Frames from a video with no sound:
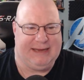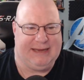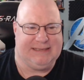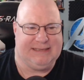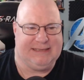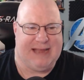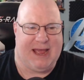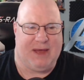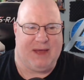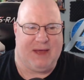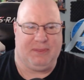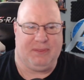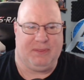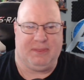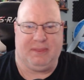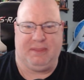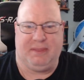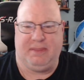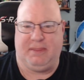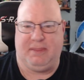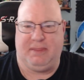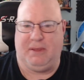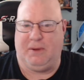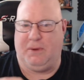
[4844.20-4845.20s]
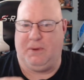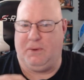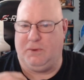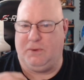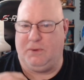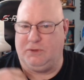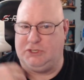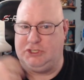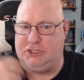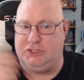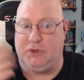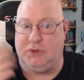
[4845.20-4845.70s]
out the whole
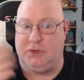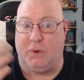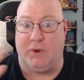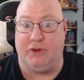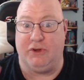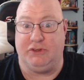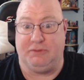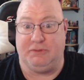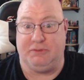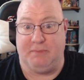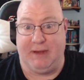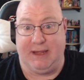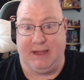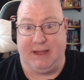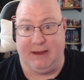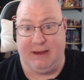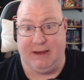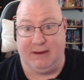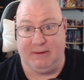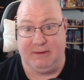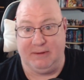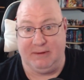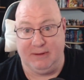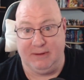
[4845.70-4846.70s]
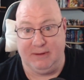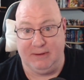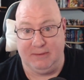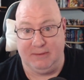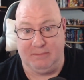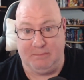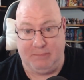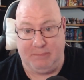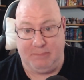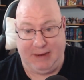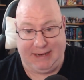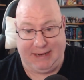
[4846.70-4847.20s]
swordsman
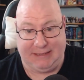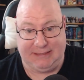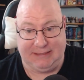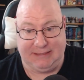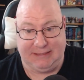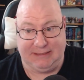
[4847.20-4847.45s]
bit.